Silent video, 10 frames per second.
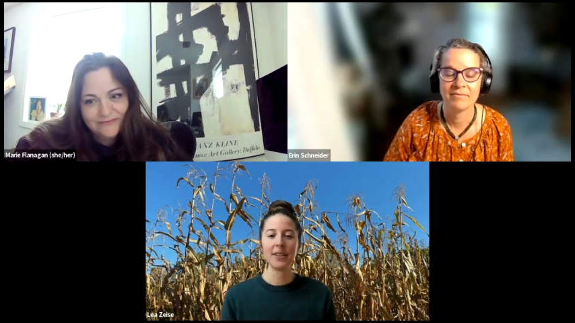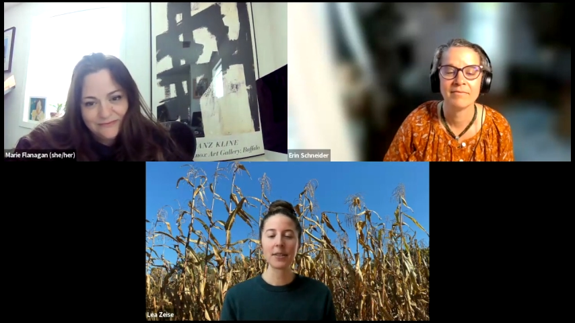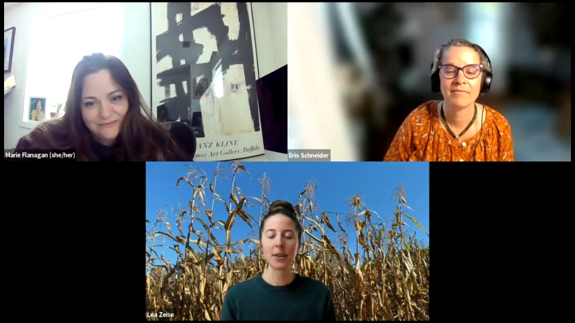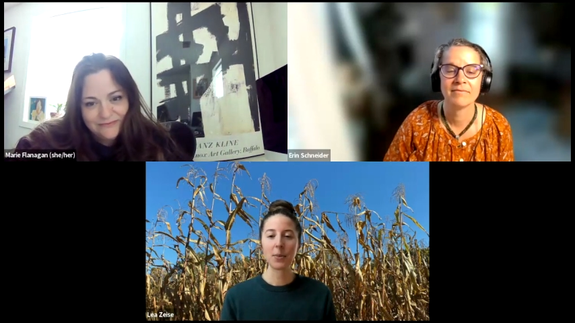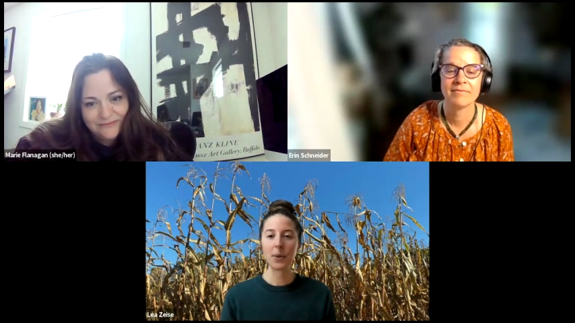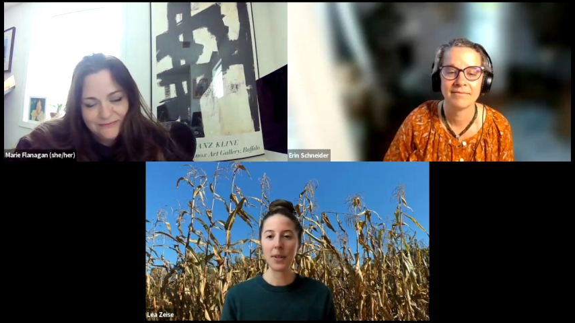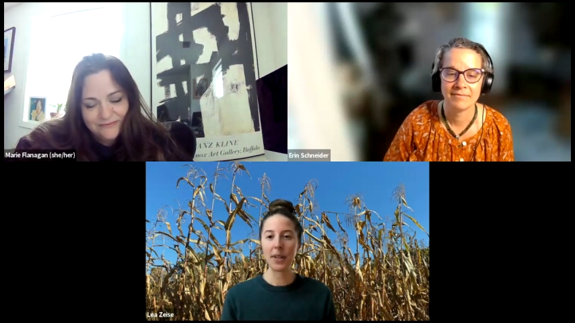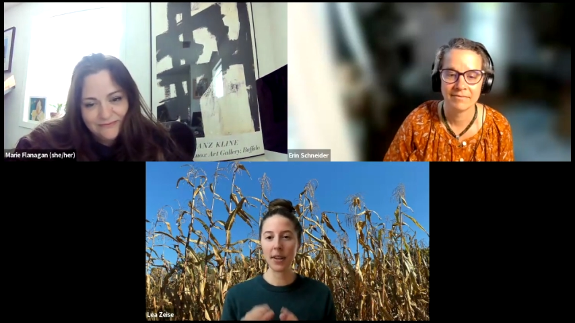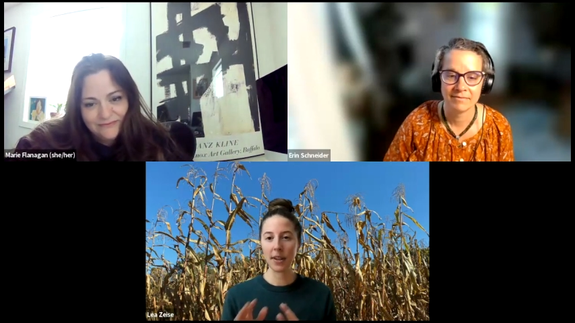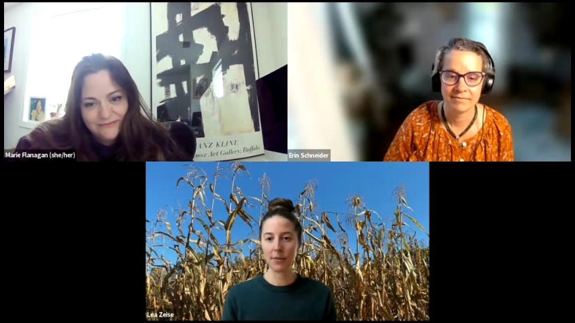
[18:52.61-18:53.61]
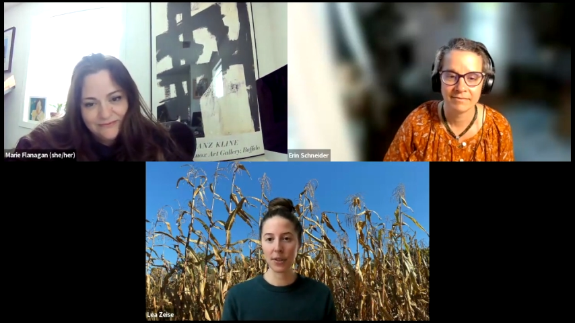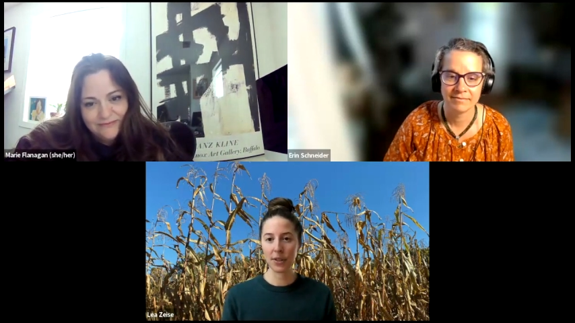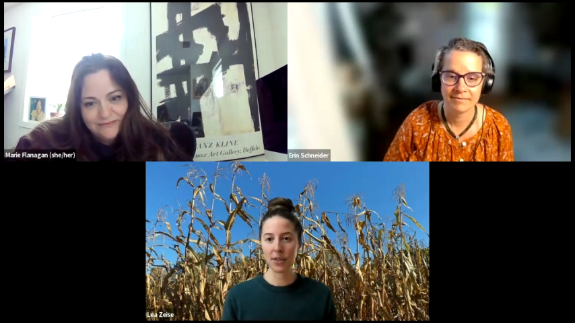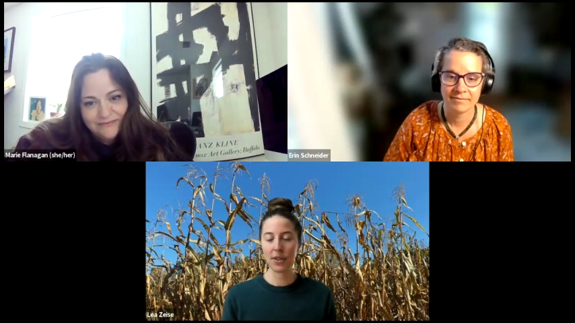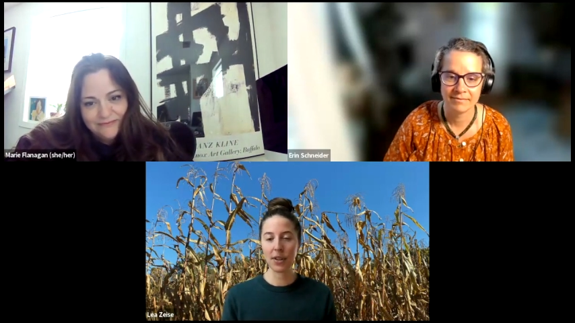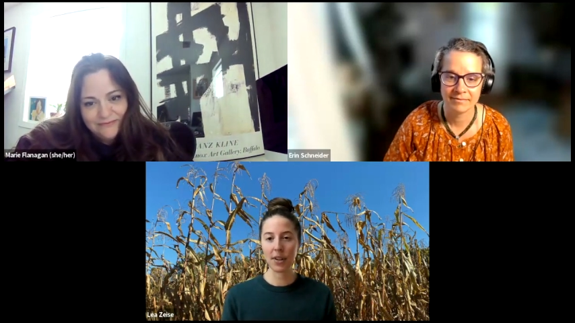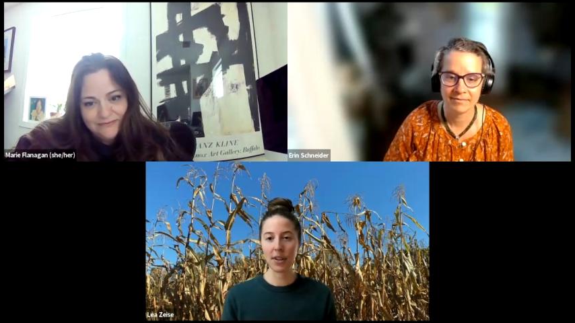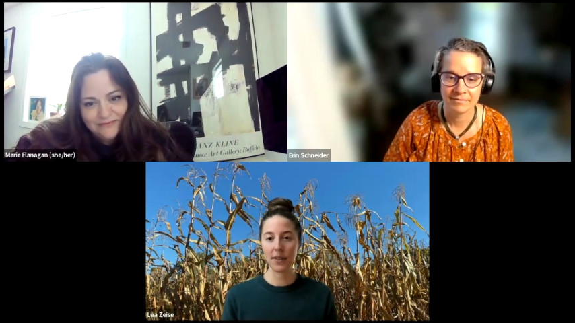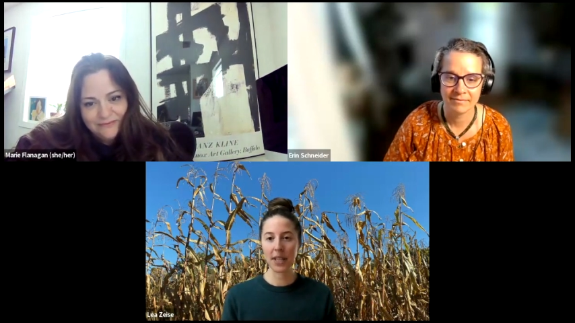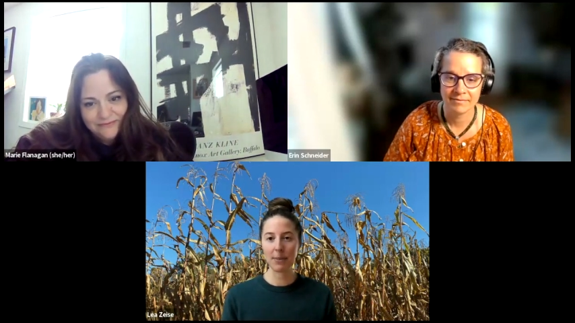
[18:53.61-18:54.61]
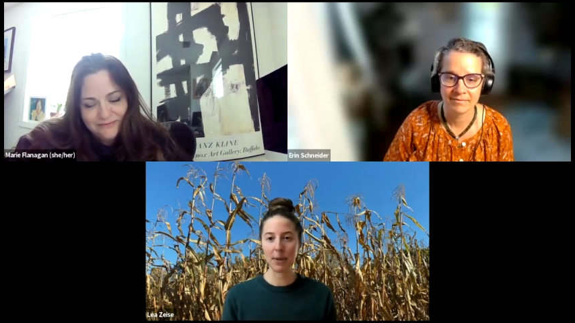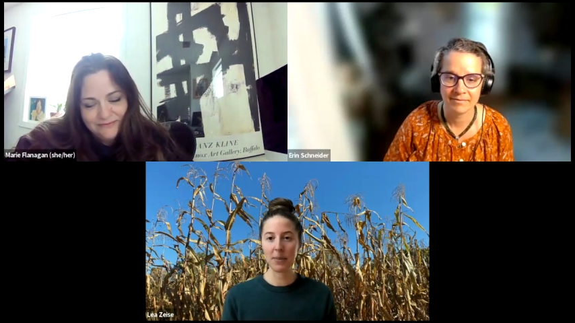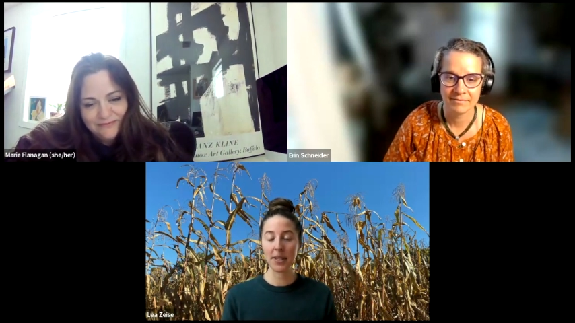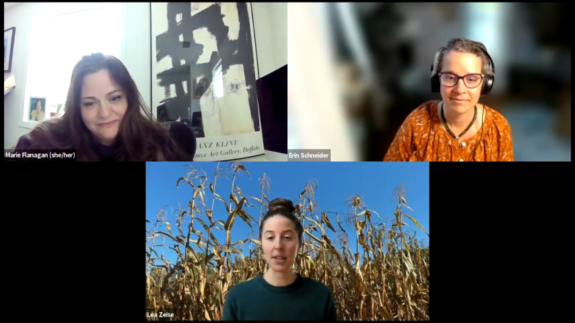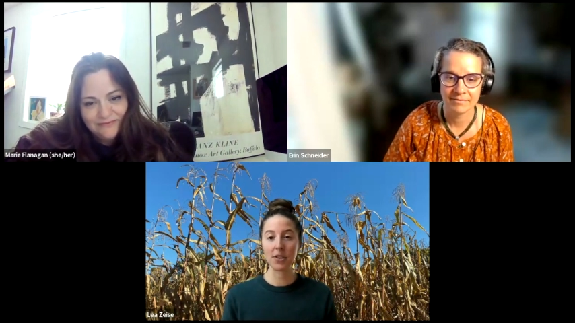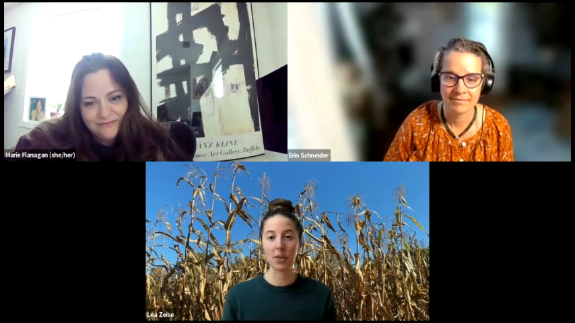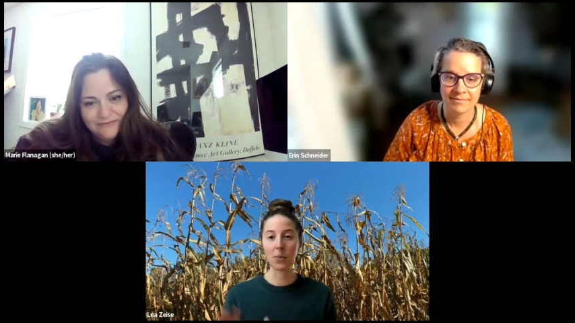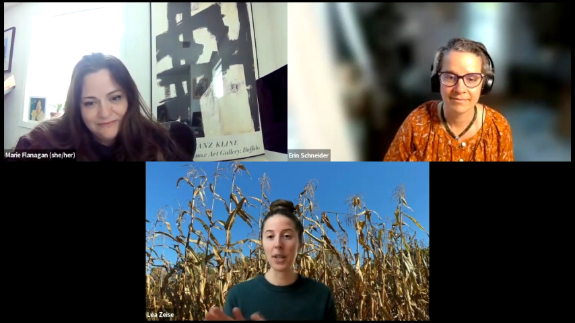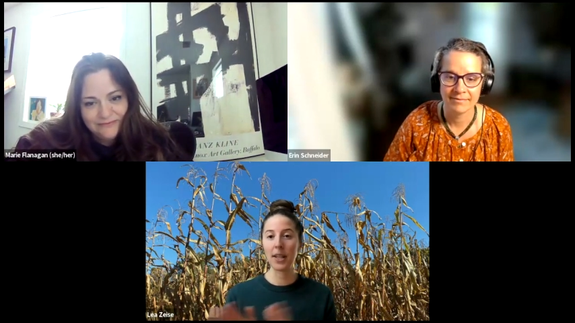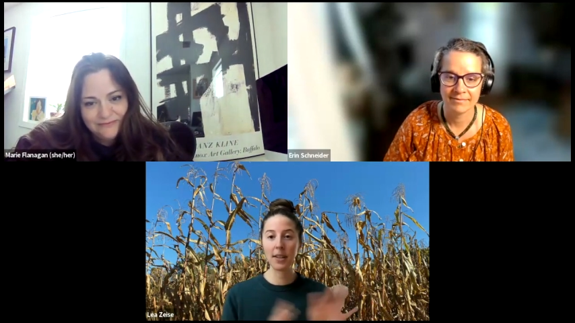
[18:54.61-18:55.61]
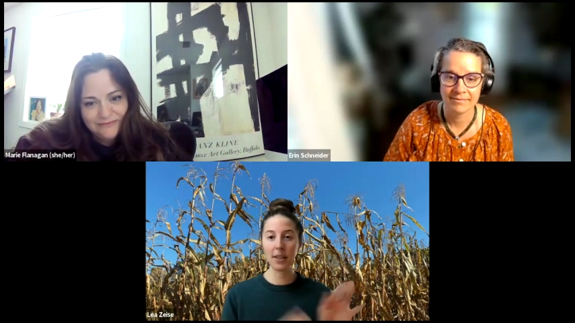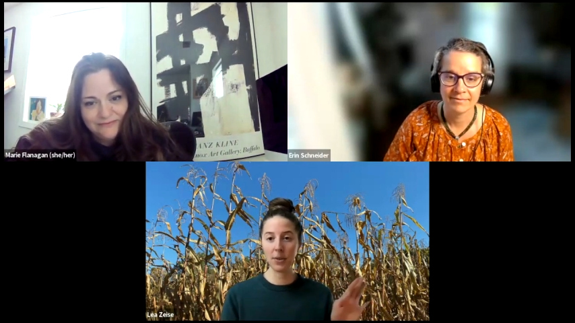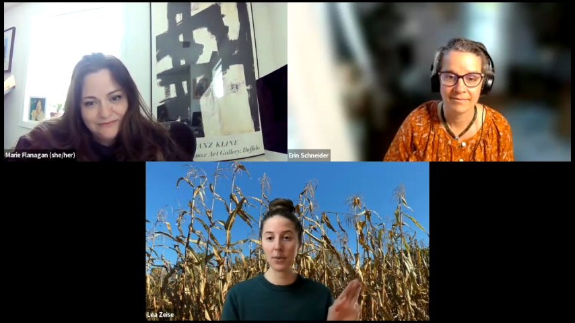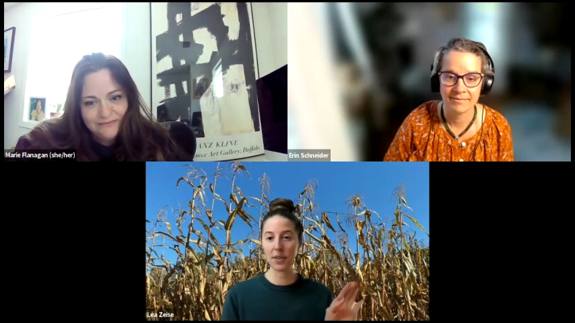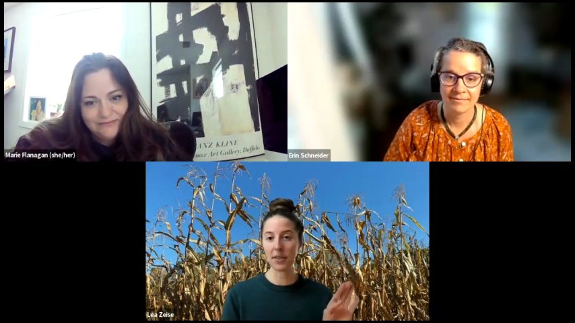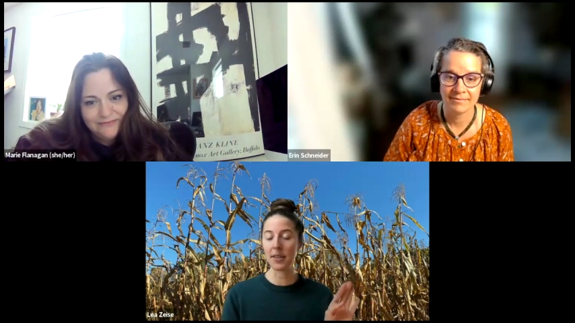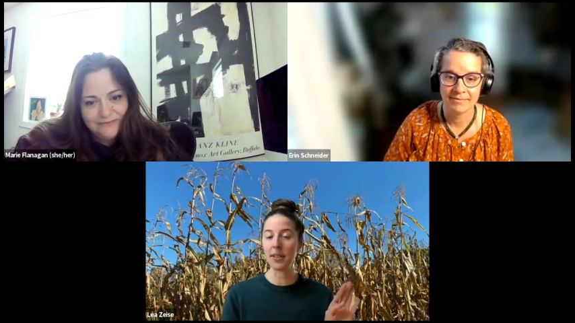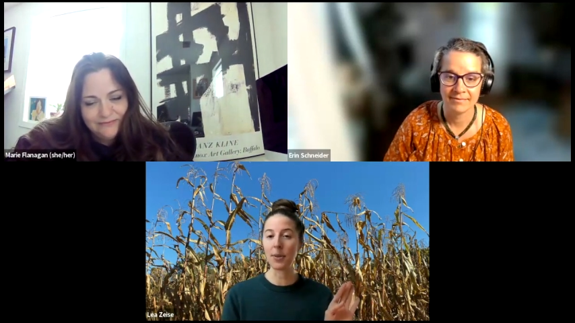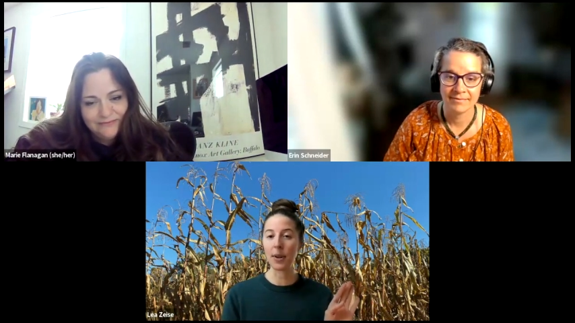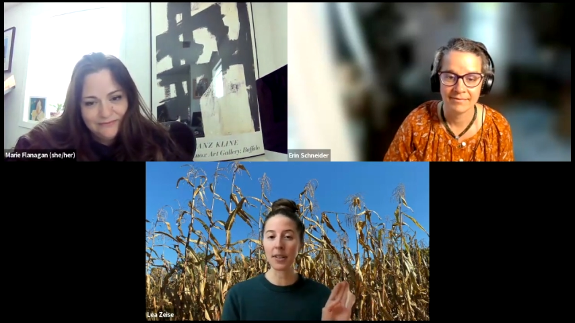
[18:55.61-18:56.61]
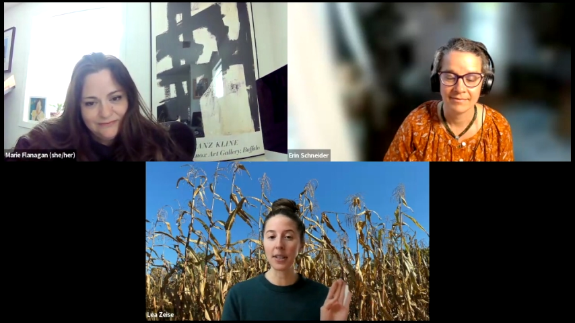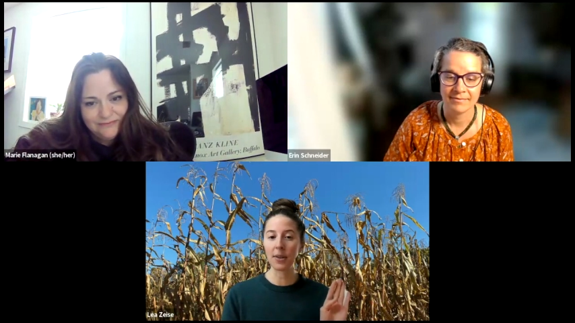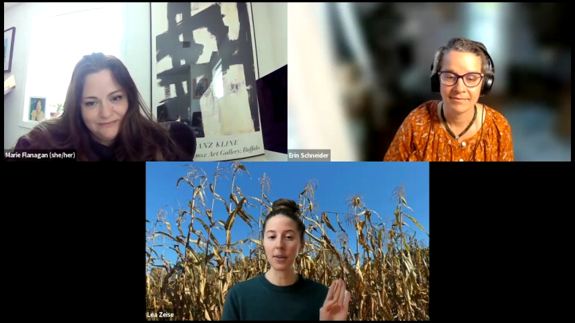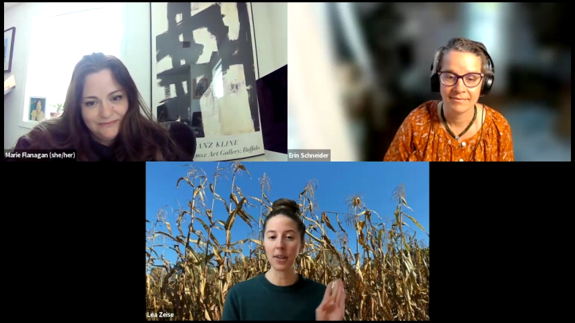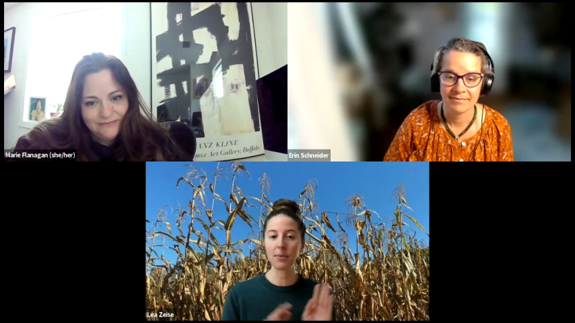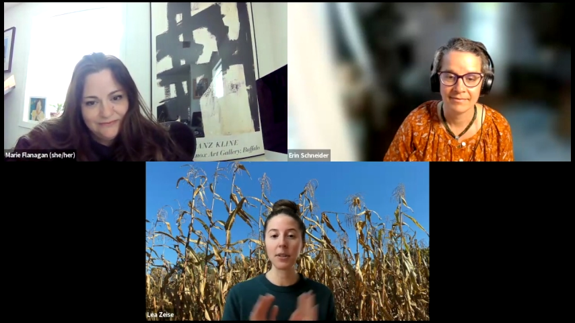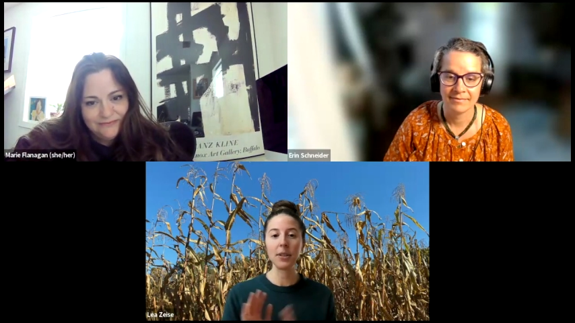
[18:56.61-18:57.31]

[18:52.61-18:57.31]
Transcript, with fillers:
Speaker 1: So when we did our first year of experimentation, we didn't use the seed quality corn.